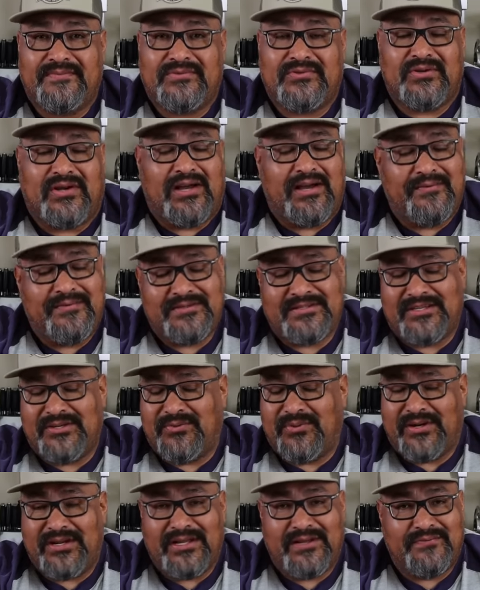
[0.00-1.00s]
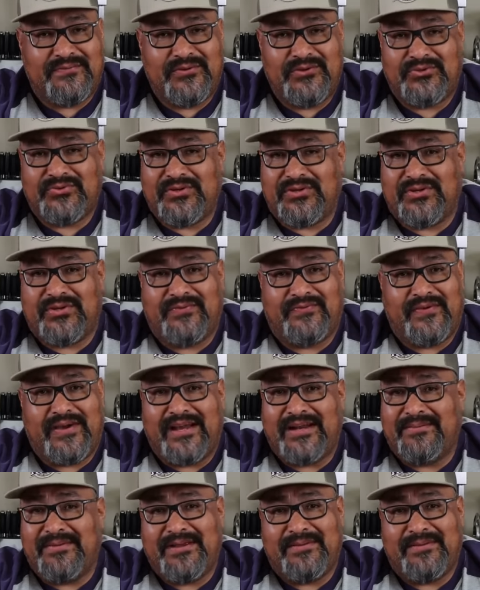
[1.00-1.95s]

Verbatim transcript: So obviously running a food truck, you've got to